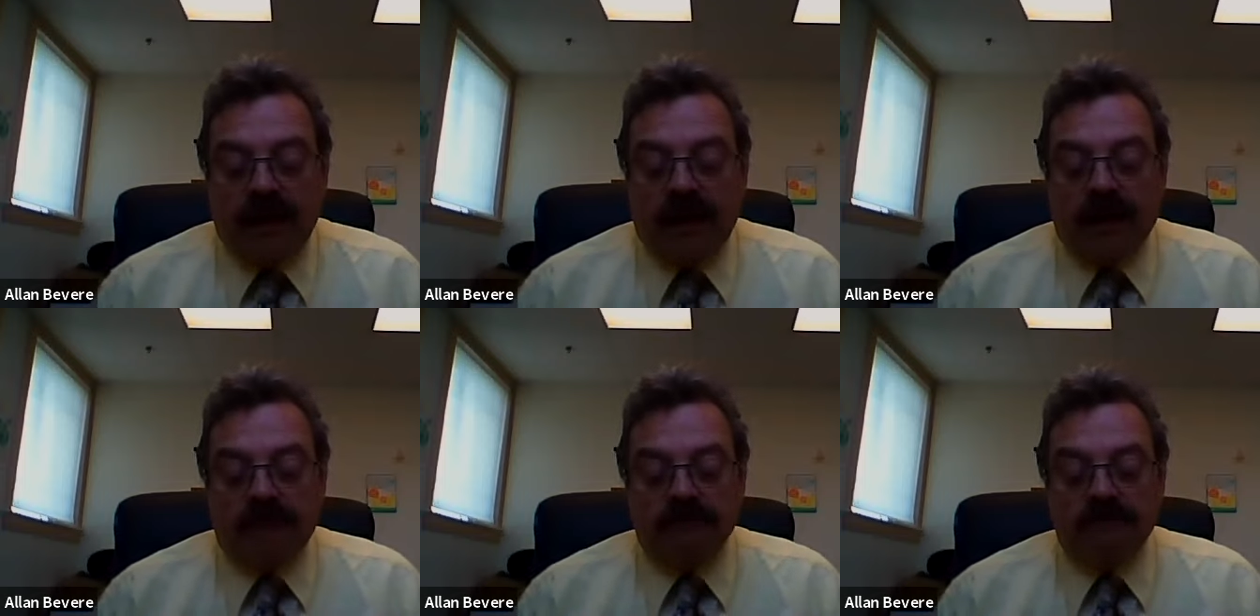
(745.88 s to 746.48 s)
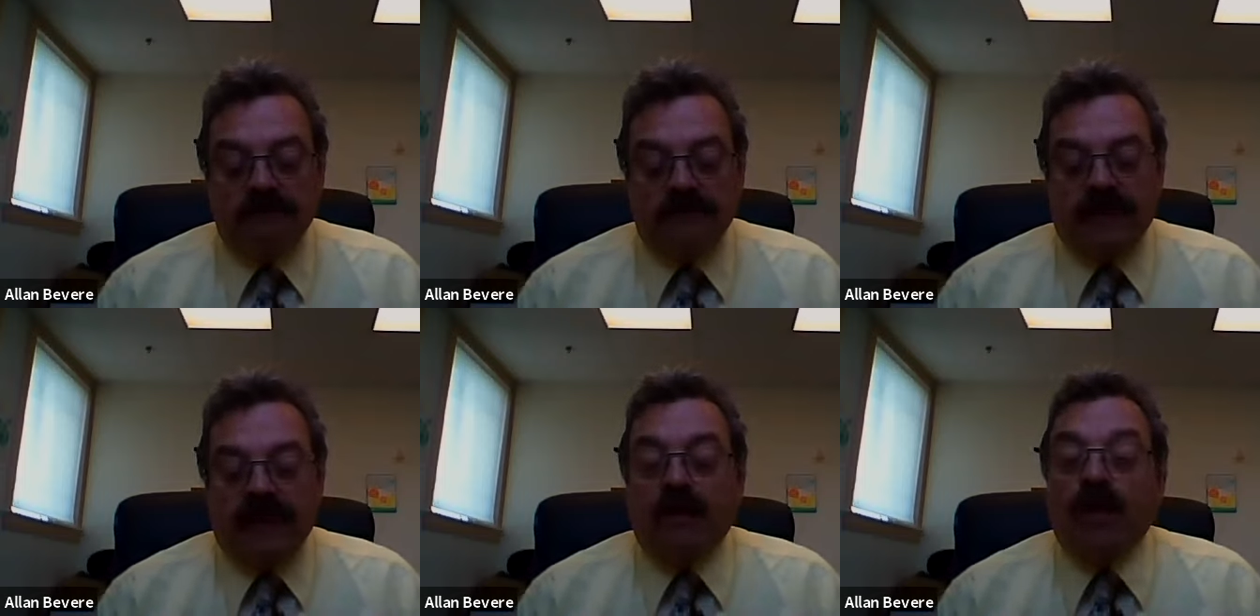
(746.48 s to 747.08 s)
And
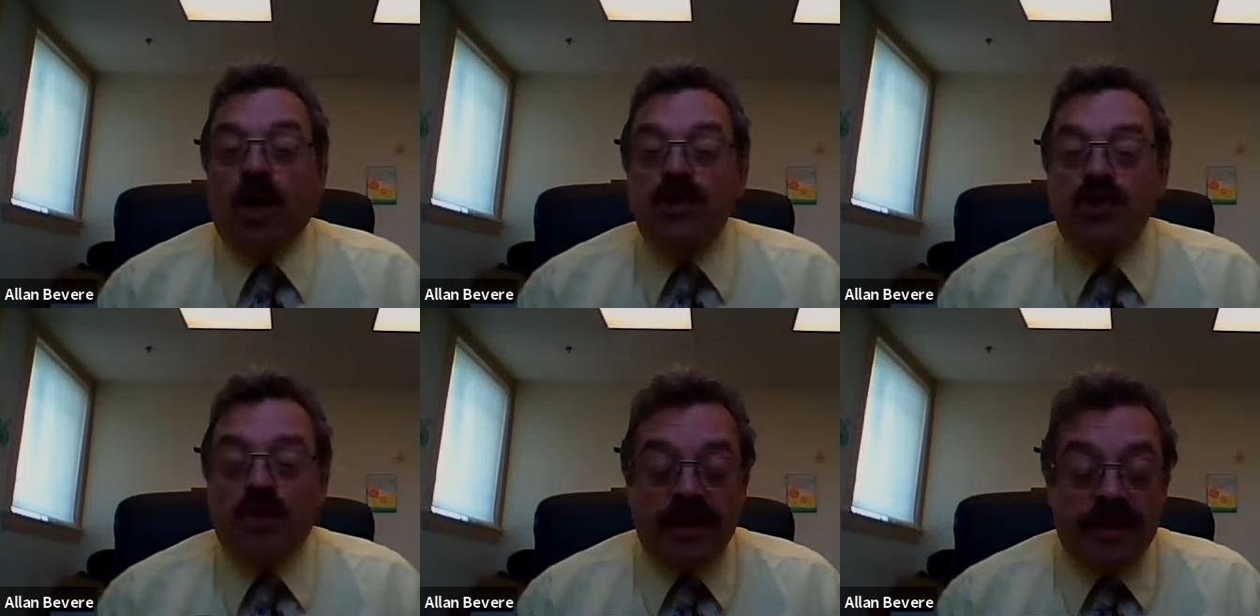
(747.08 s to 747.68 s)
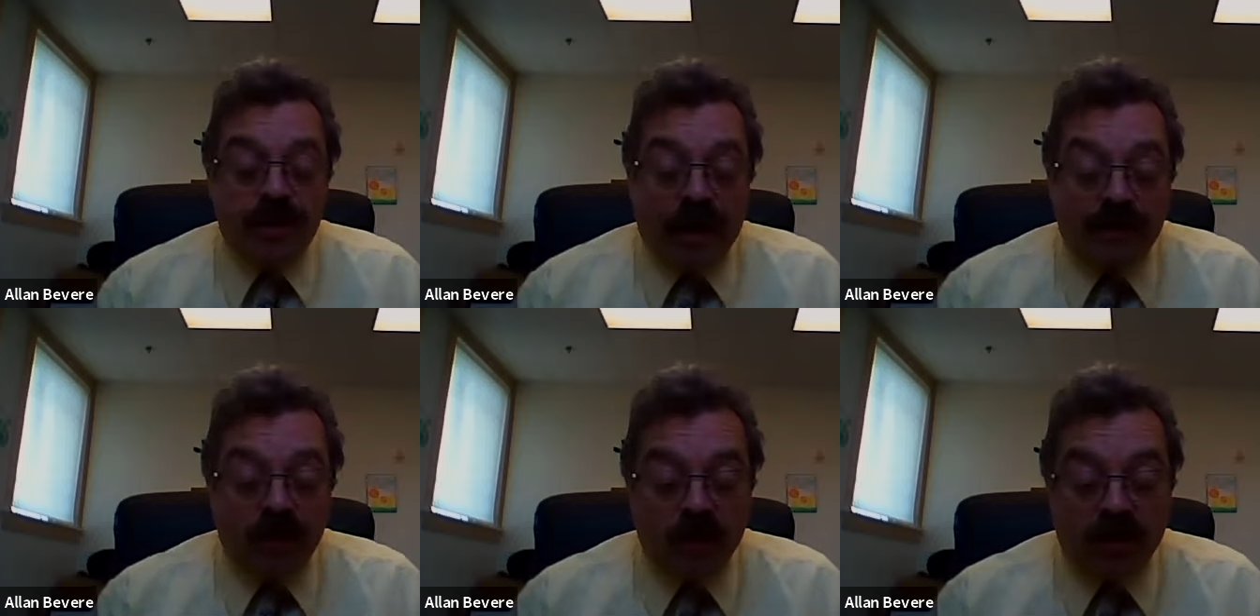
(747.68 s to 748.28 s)
we also end the
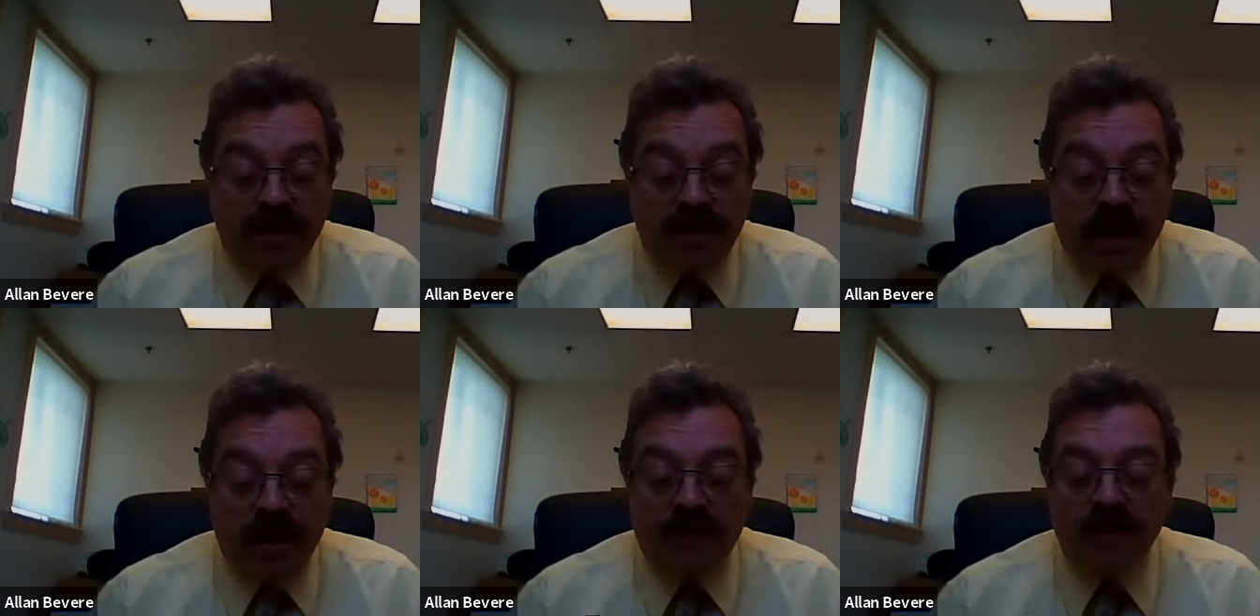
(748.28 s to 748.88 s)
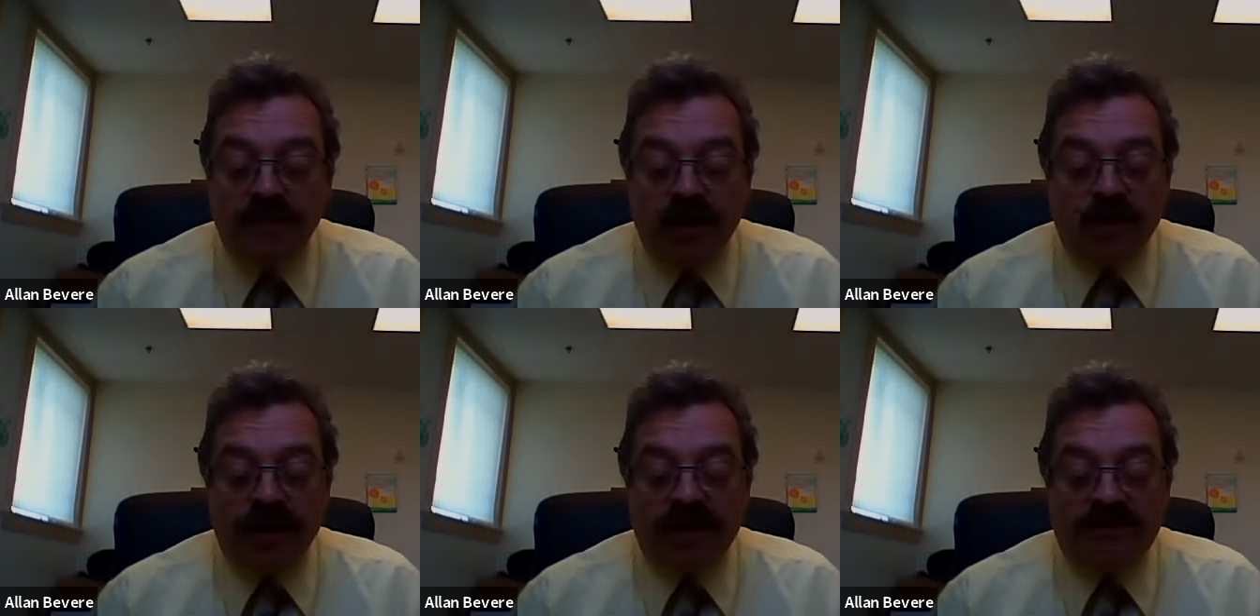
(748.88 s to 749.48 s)
chapter with Solomon
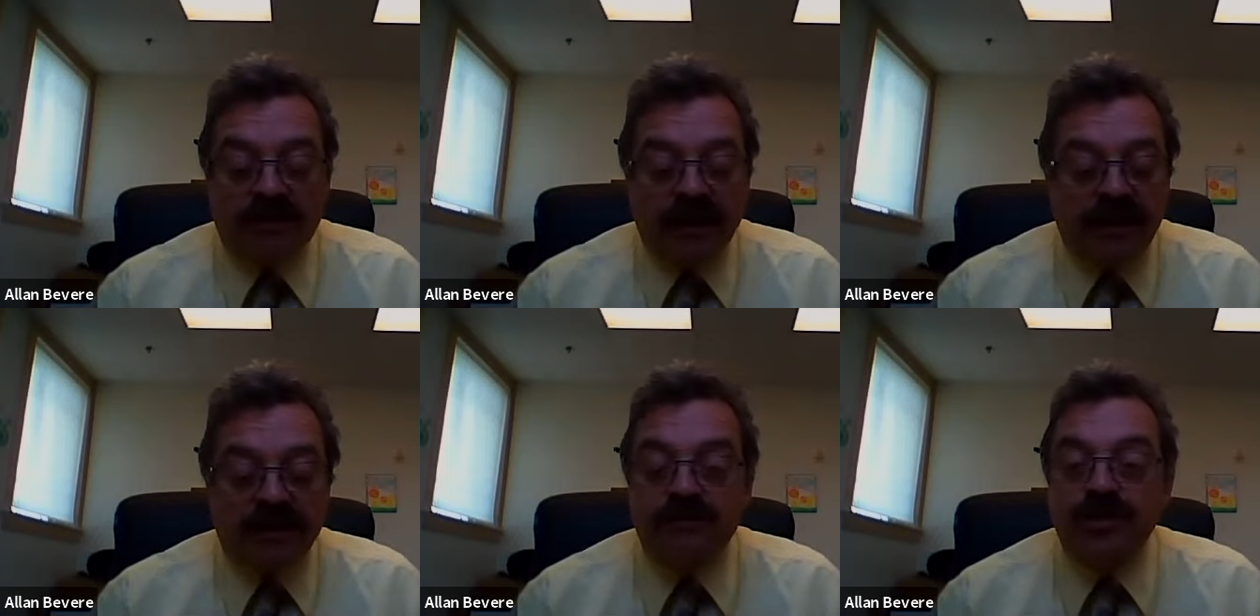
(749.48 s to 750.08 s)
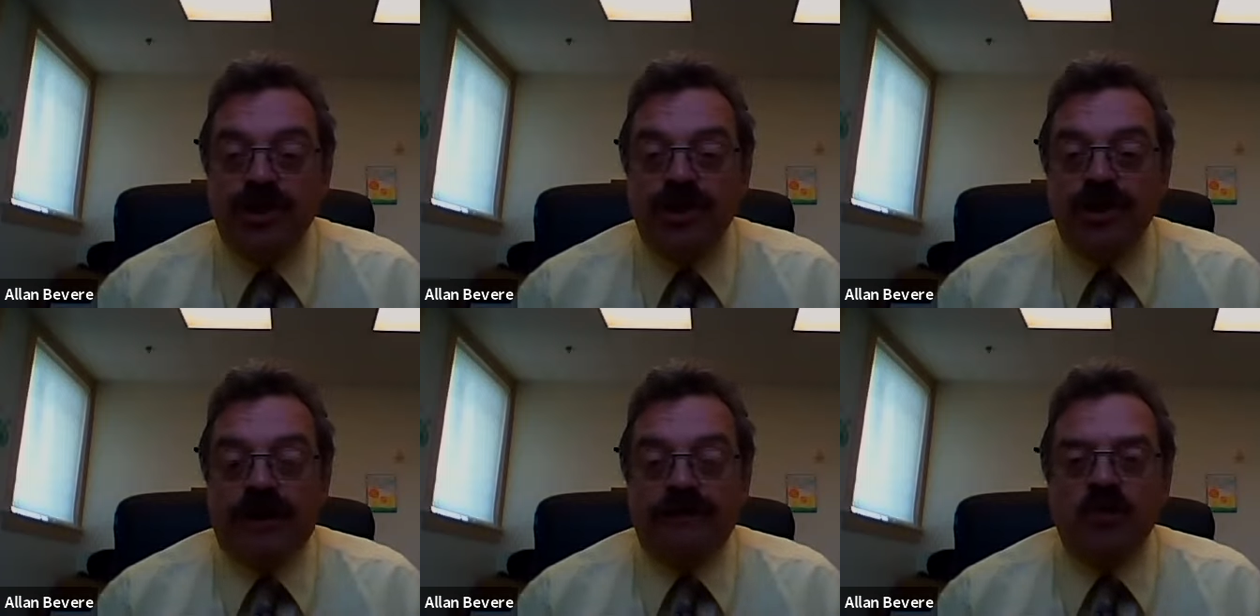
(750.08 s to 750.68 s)
building a fleet of
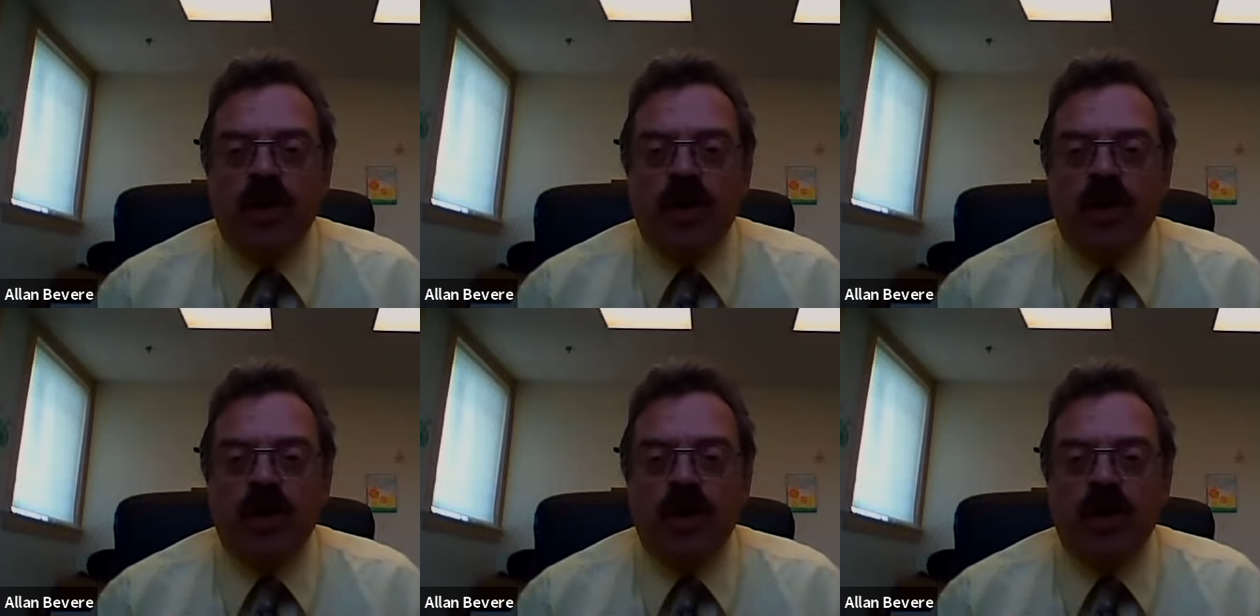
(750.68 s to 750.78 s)
ships.